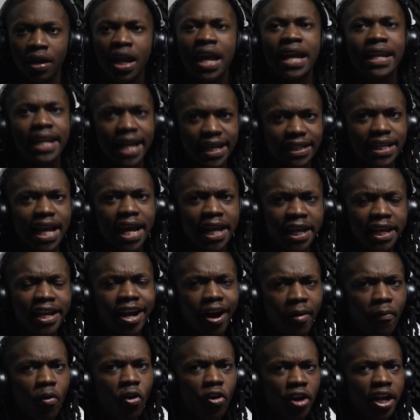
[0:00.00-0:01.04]
And that's how he
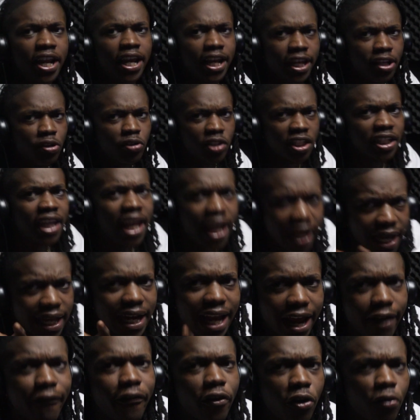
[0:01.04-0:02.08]
come on there and used to kill
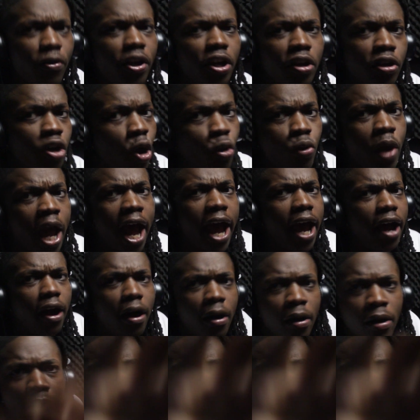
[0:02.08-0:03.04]
that for real, no cap.